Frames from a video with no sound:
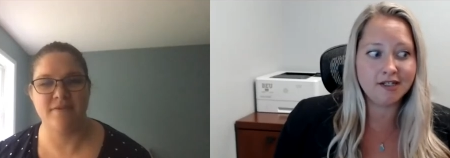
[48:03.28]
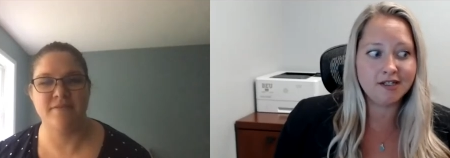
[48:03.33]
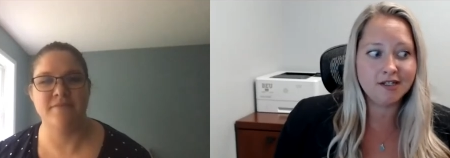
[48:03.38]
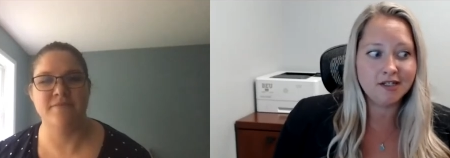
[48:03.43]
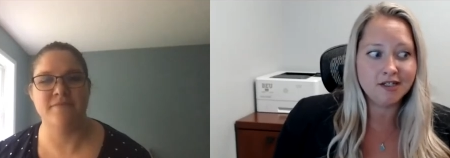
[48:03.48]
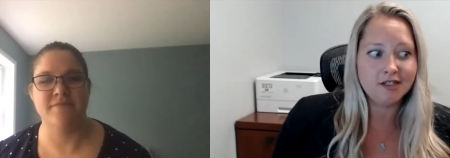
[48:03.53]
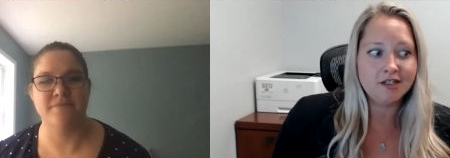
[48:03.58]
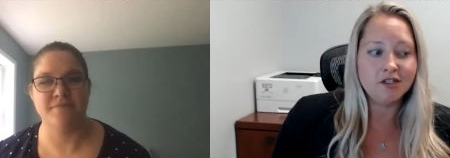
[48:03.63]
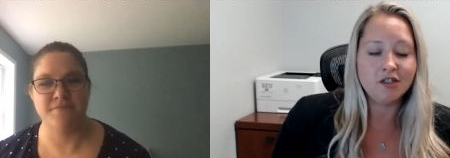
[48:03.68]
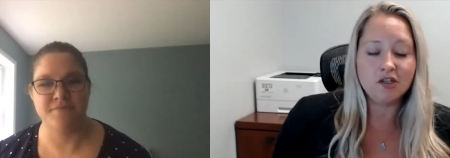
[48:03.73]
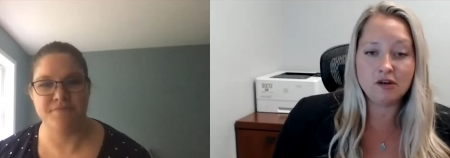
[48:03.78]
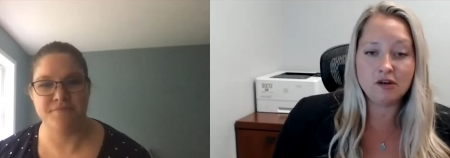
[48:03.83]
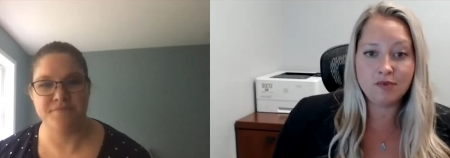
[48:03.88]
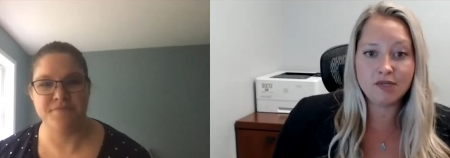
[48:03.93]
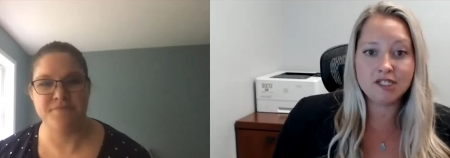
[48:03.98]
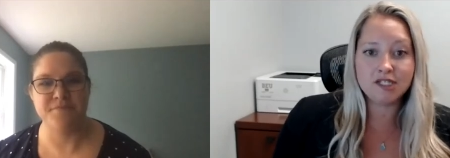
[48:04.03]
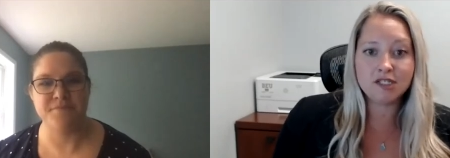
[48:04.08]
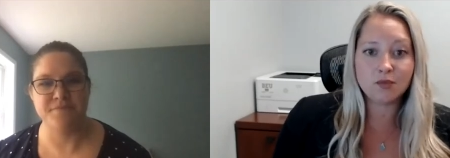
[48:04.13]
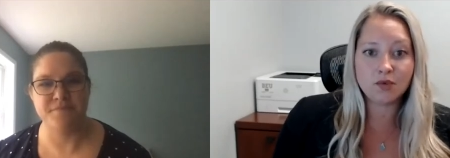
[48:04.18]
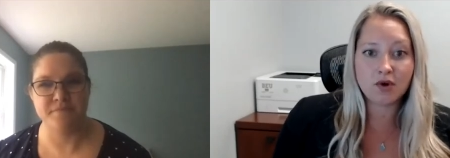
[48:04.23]
Speaker 1: and
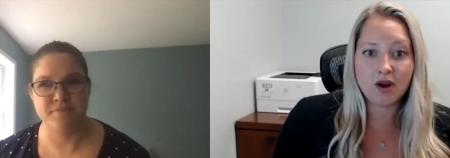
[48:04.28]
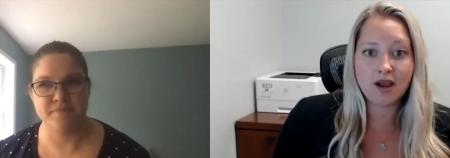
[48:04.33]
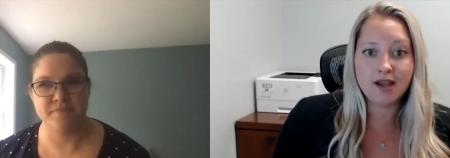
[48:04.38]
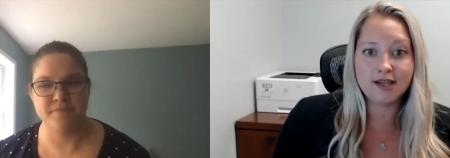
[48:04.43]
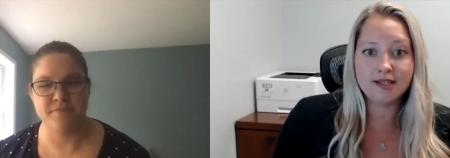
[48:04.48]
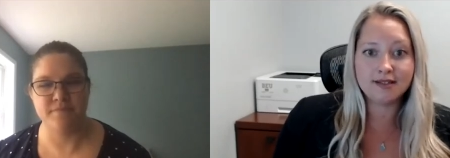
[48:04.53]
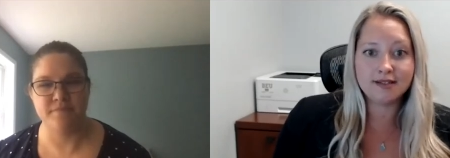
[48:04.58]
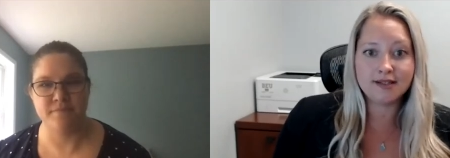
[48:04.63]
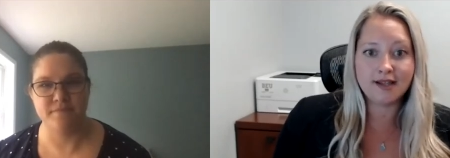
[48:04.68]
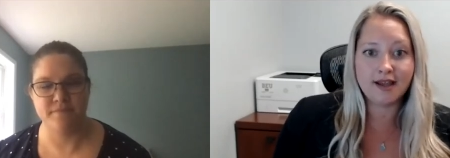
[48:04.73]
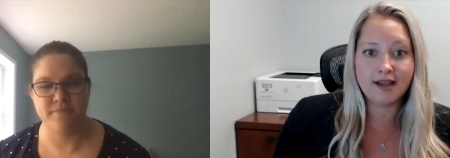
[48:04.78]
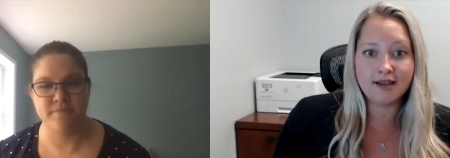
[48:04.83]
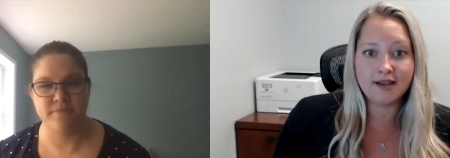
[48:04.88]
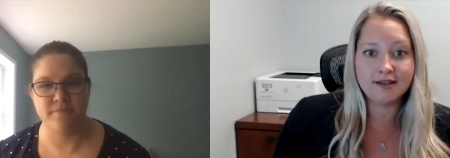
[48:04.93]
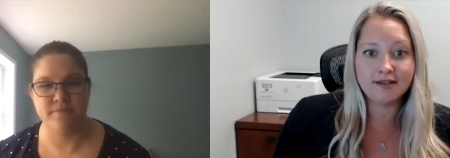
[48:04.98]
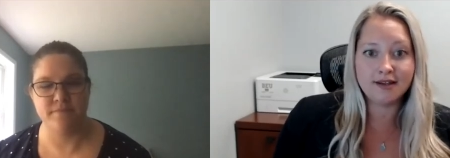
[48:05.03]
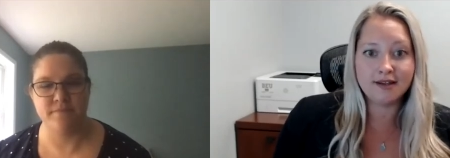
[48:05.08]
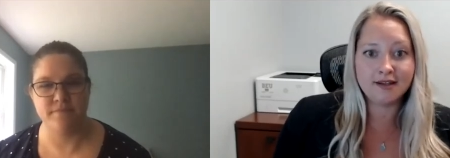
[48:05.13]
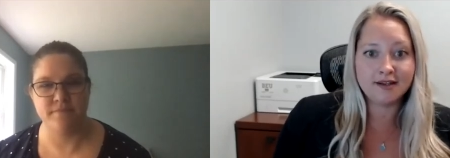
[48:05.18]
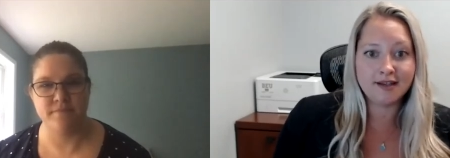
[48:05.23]
you'd be
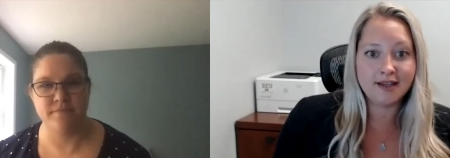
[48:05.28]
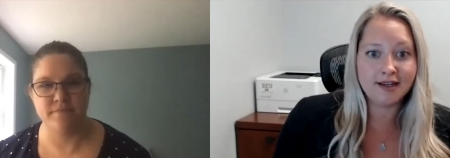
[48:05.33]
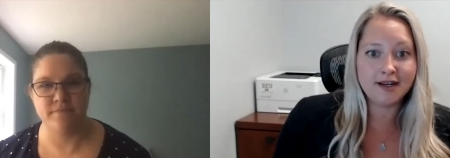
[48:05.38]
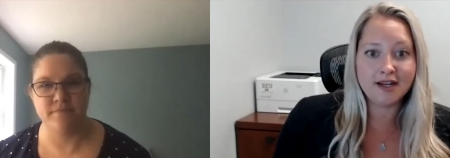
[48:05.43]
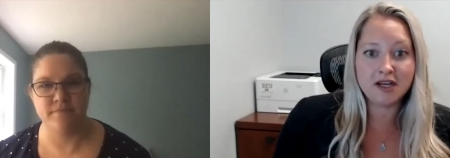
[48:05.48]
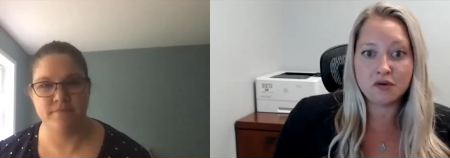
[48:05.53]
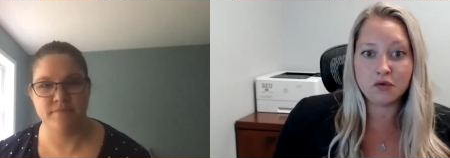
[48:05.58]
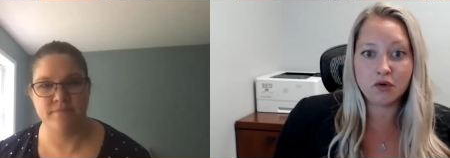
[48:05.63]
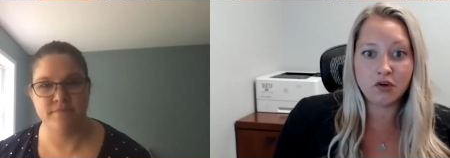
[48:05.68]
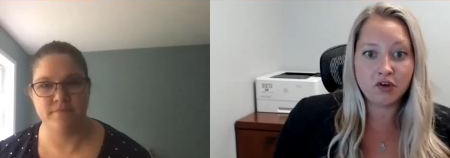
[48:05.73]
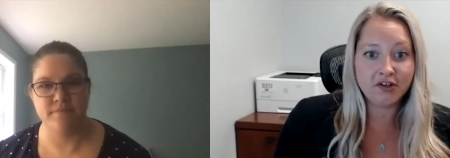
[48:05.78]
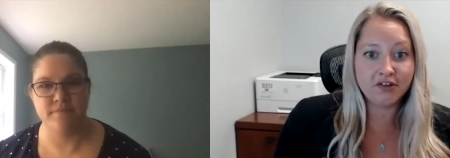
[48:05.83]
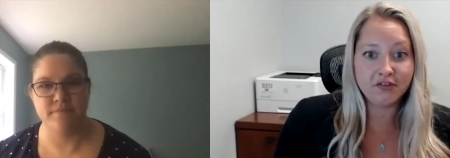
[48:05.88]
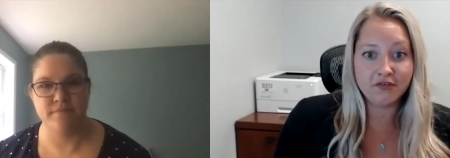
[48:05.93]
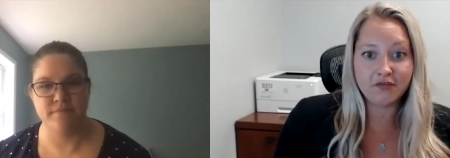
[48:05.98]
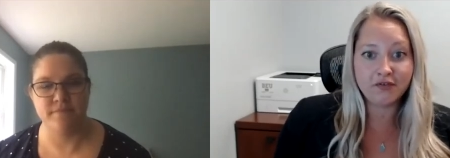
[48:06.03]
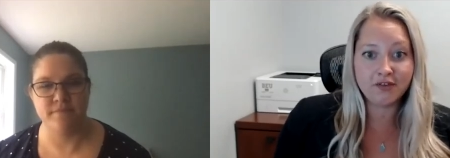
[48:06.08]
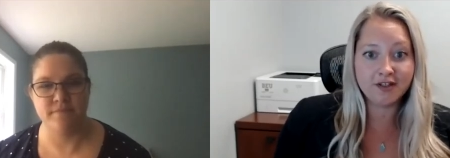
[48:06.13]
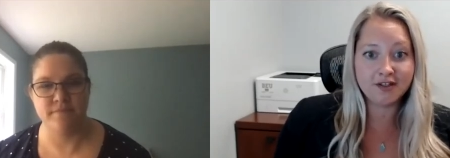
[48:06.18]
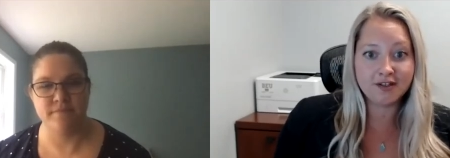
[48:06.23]
surprised at, again,
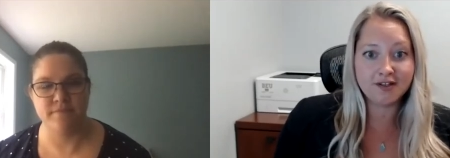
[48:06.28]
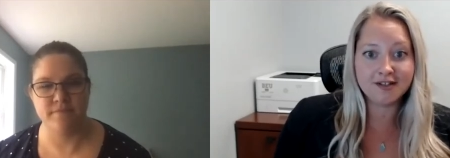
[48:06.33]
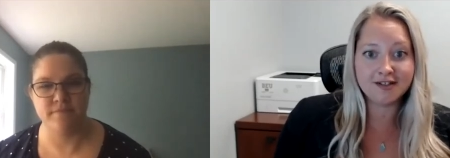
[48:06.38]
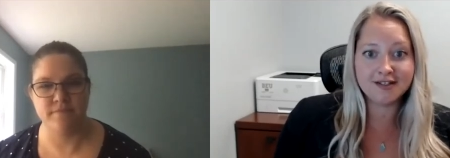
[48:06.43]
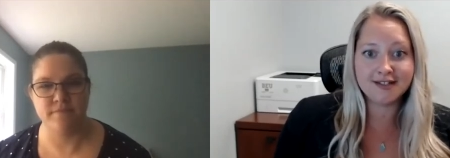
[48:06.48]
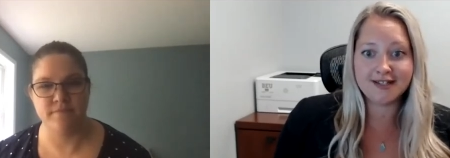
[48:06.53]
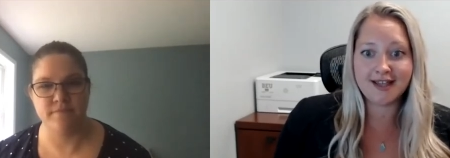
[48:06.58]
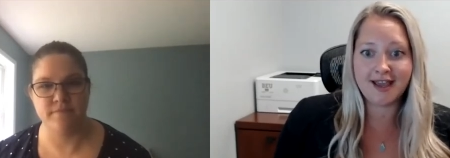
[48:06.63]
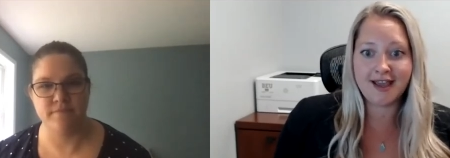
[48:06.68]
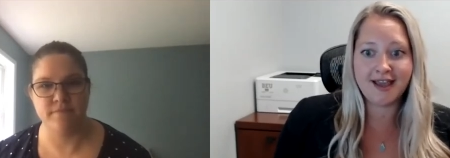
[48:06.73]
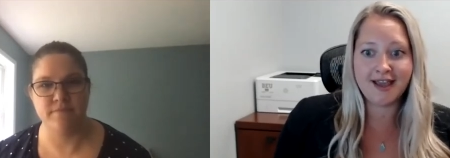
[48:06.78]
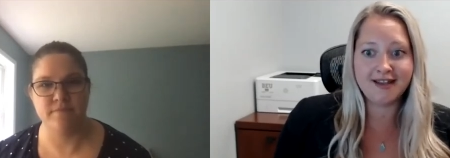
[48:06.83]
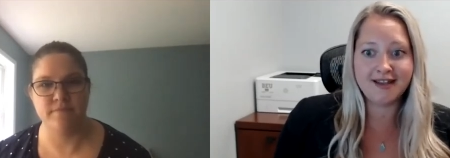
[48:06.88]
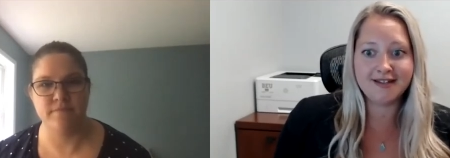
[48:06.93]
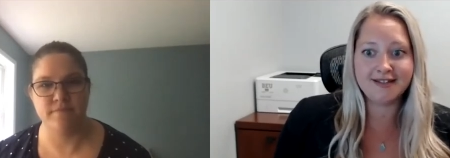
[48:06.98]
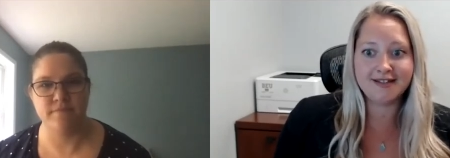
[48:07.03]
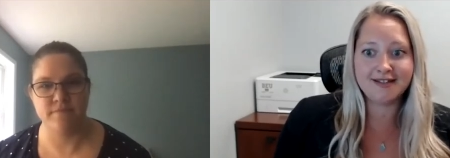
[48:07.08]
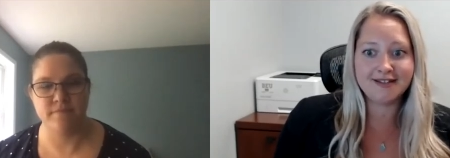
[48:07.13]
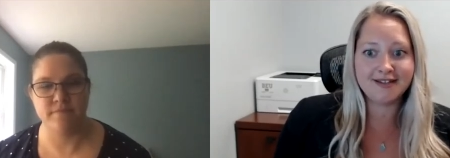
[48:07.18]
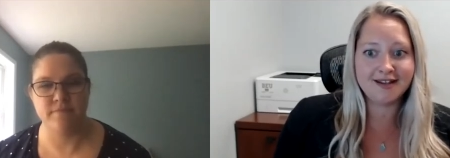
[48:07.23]
how good it feels.
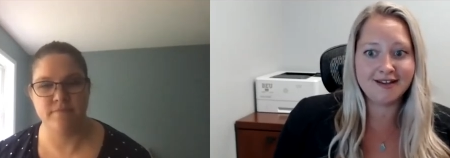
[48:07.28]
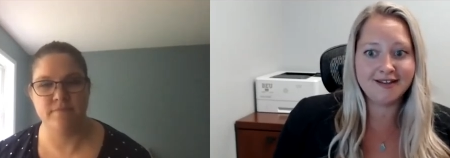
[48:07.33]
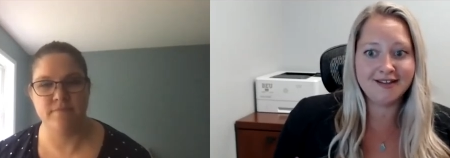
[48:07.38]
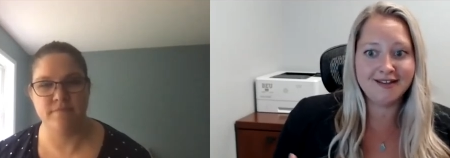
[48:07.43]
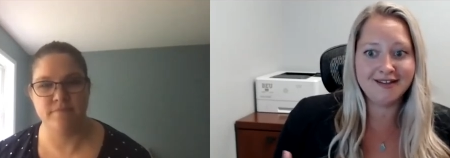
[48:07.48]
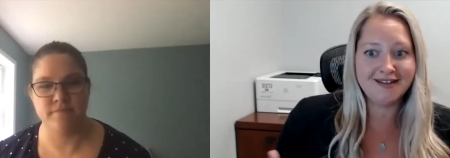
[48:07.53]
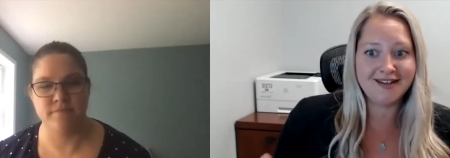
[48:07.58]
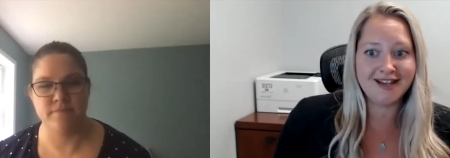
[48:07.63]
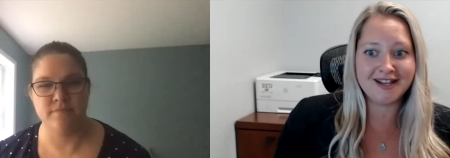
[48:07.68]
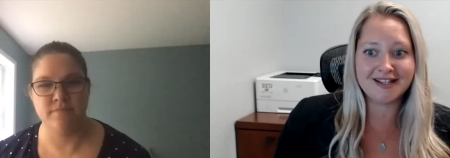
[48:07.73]
And